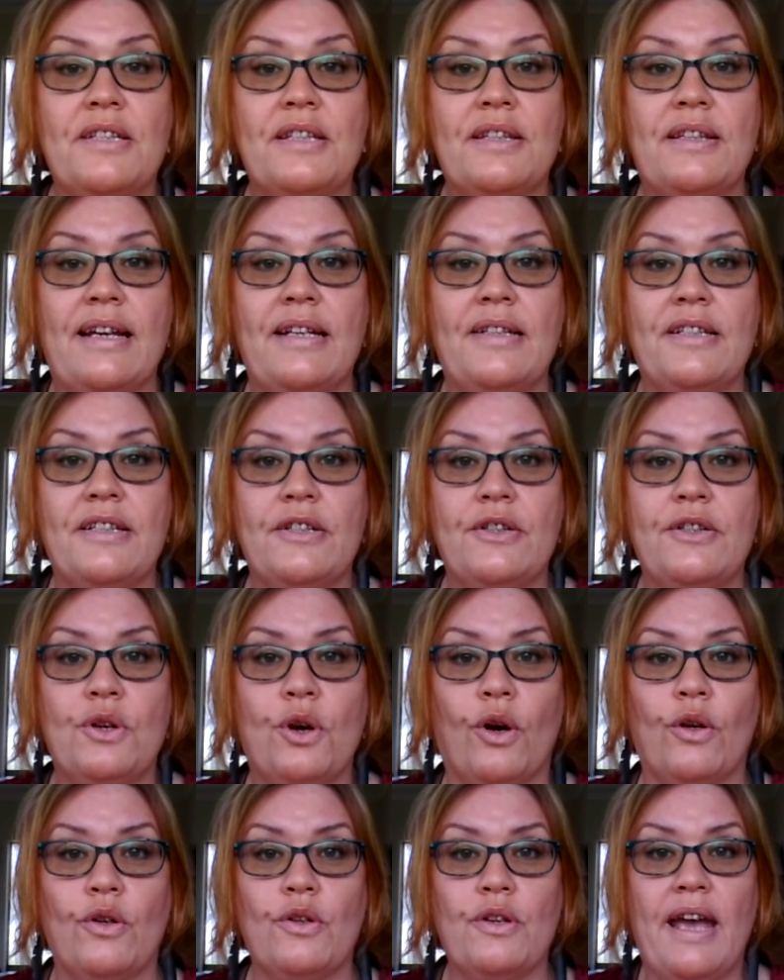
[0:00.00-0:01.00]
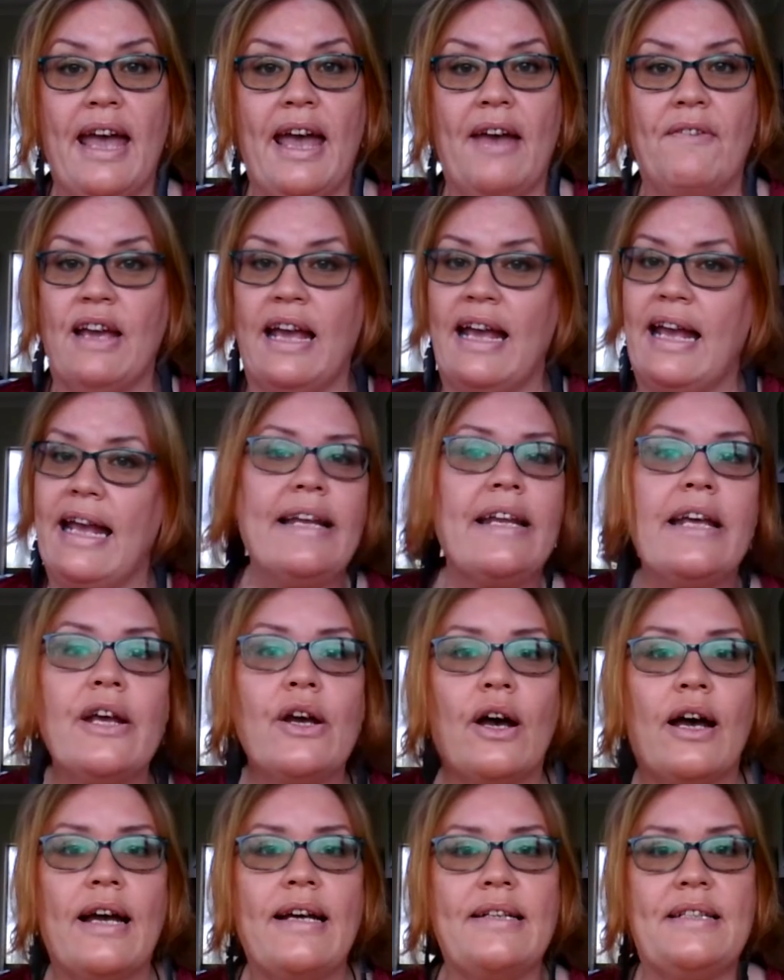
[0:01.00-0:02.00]
They did not have any
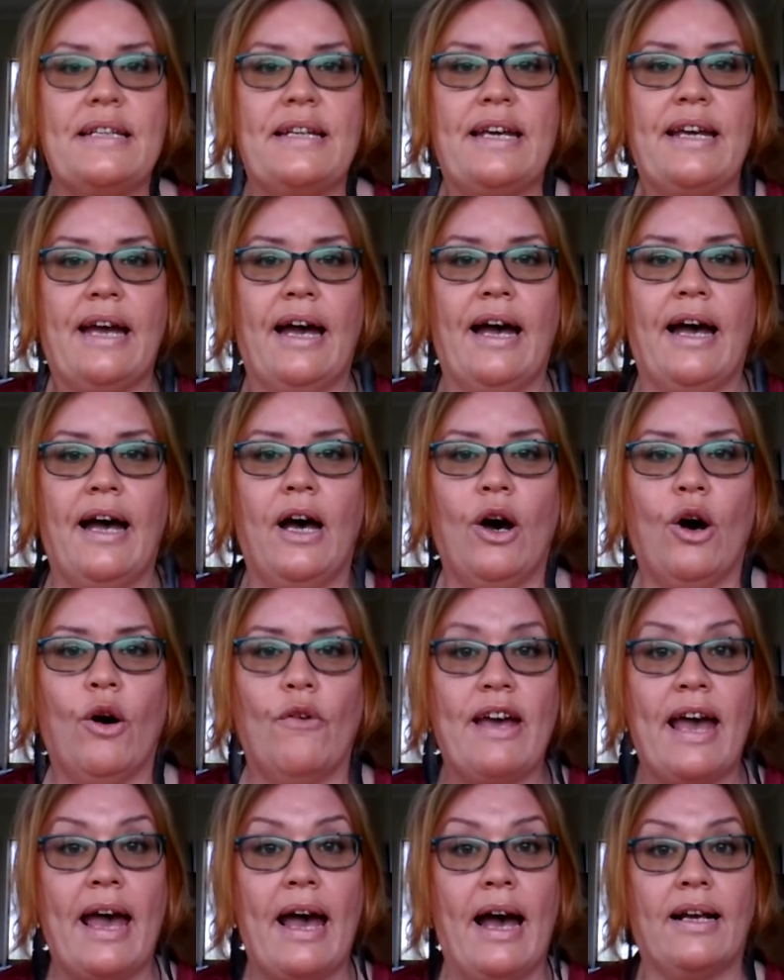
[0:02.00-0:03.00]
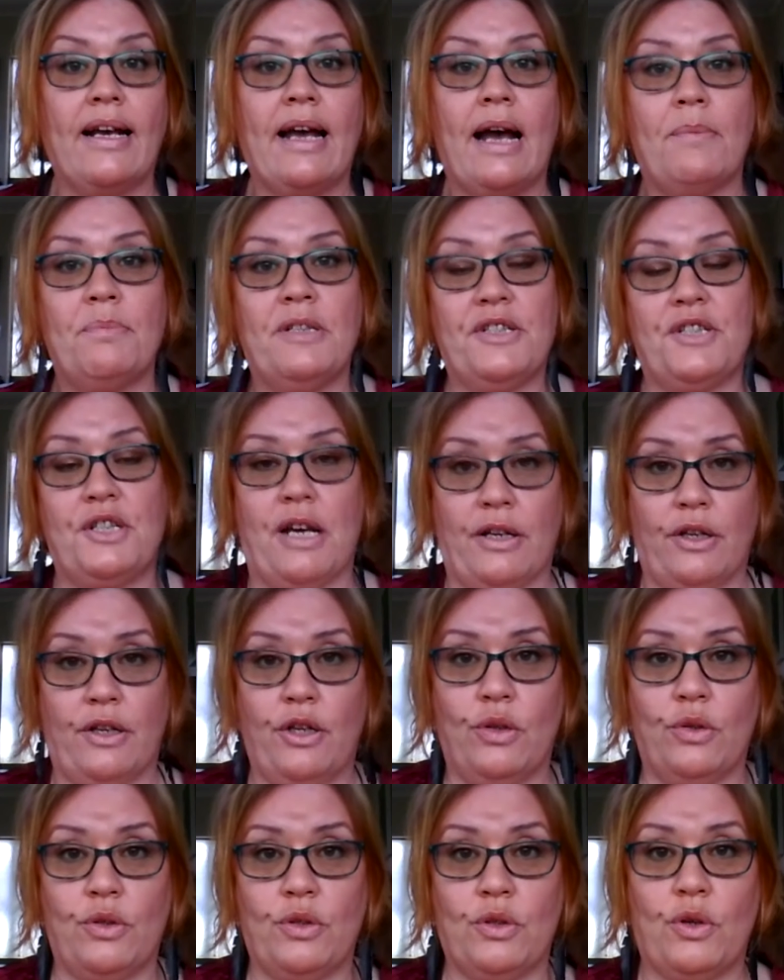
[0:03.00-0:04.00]
idea of how come this young
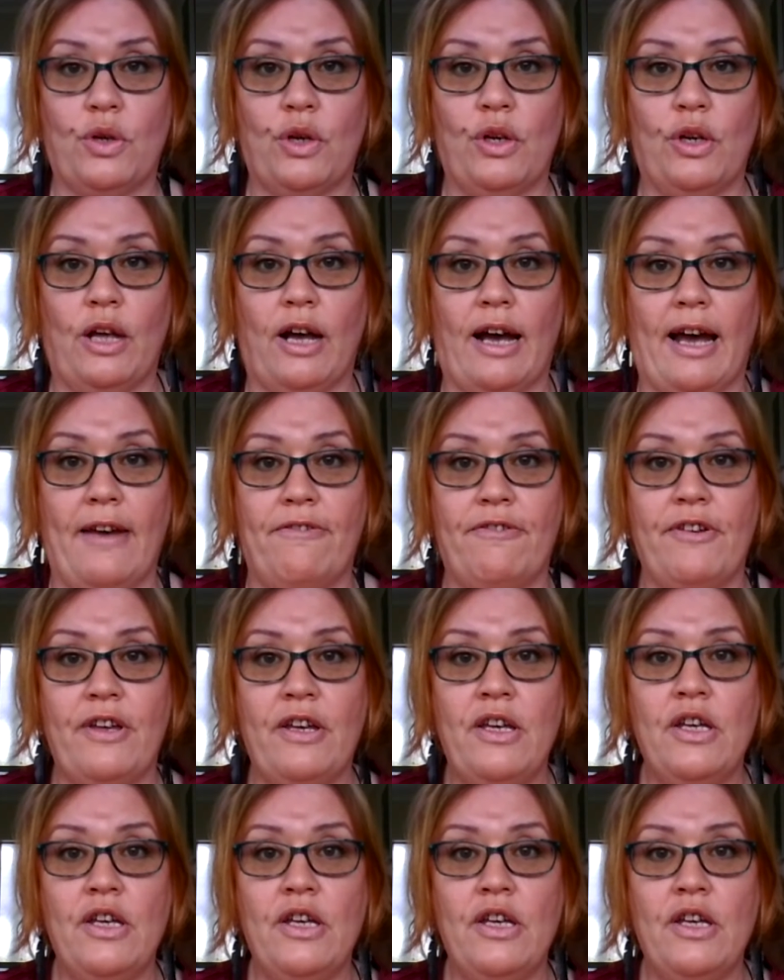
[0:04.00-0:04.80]
girl took her life.